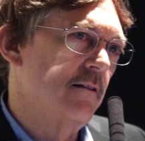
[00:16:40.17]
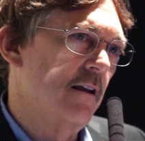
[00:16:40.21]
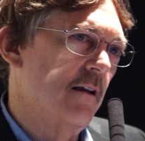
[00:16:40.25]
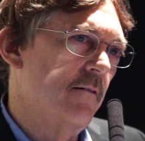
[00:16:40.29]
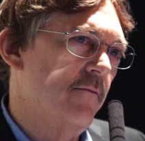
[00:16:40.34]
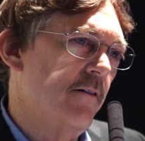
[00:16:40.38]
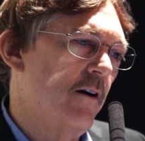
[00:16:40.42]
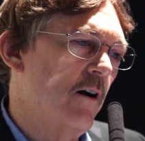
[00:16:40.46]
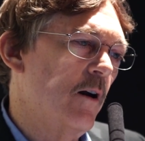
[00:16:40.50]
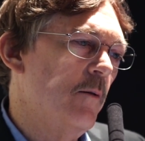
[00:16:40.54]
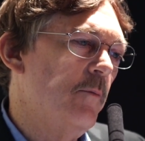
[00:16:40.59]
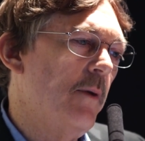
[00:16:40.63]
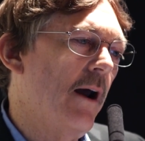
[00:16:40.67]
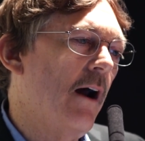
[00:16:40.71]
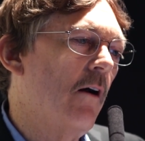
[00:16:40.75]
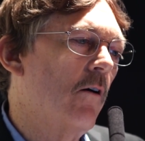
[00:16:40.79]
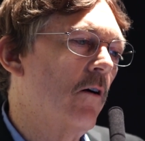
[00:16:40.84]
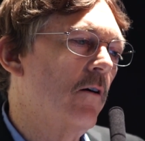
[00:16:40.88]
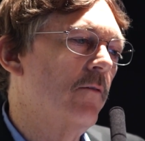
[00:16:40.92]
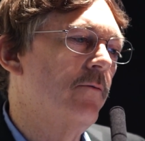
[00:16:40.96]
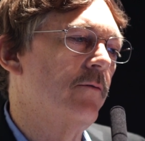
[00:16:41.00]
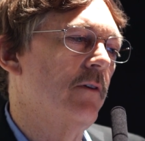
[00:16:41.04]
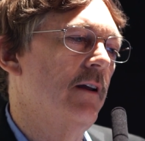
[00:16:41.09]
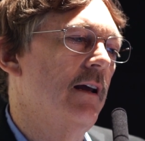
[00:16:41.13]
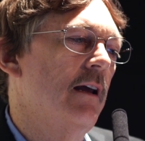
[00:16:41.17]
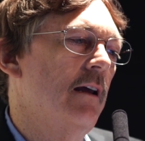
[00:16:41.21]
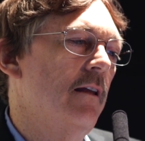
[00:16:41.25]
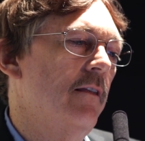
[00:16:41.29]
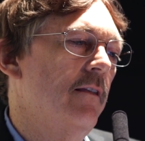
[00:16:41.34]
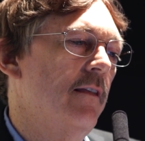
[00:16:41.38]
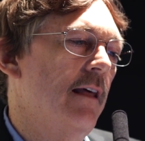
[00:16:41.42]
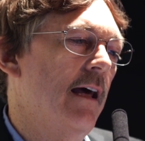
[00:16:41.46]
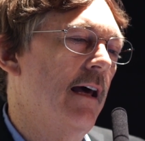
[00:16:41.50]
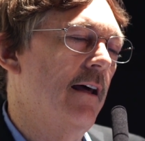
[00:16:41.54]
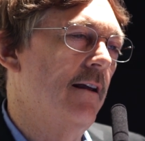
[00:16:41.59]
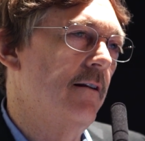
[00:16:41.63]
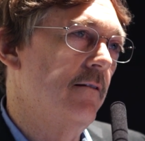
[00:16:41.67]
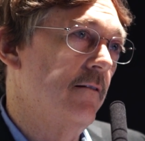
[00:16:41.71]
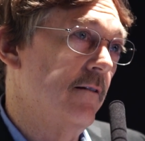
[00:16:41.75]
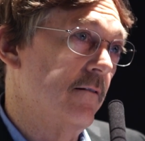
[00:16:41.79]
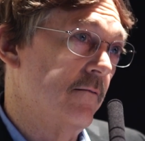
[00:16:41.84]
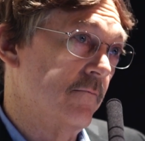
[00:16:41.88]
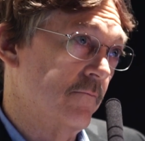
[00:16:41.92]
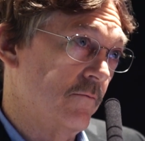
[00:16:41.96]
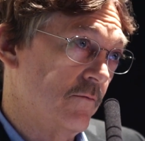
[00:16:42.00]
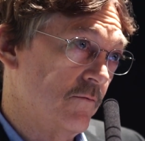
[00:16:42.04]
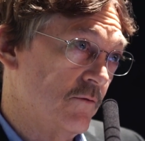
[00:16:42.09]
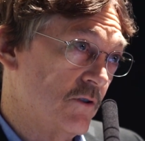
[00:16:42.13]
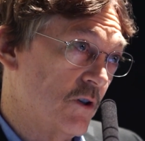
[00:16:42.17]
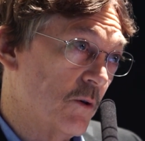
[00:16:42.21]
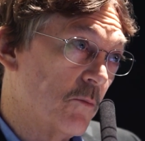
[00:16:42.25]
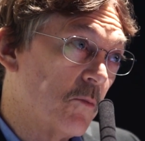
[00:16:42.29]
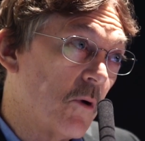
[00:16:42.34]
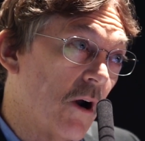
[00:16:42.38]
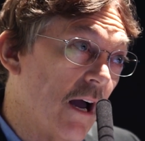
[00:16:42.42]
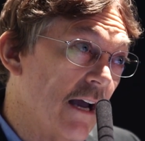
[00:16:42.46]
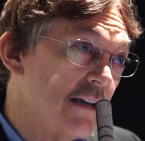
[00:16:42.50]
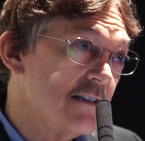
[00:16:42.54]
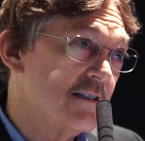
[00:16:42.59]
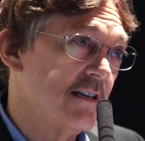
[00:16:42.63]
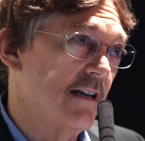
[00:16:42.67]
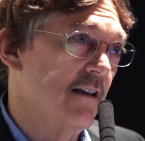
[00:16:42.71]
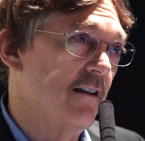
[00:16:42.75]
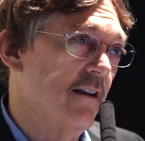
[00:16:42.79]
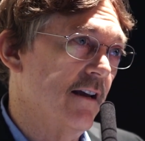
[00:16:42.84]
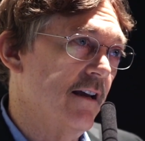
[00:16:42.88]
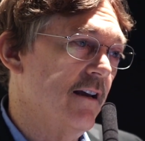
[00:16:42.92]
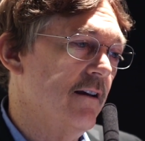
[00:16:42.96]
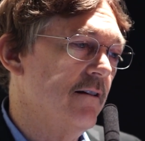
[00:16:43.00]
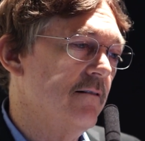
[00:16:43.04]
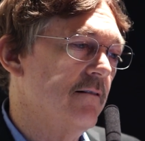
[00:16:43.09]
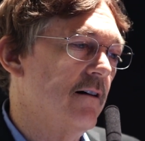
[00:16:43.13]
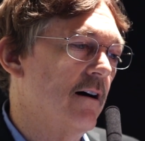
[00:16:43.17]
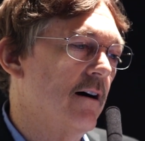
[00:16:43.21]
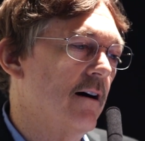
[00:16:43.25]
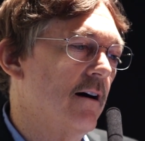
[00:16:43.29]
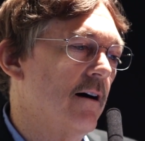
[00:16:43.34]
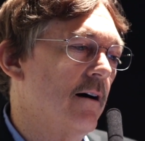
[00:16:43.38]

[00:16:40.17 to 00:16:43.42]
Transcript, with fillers: very powerfully that, surprisingly,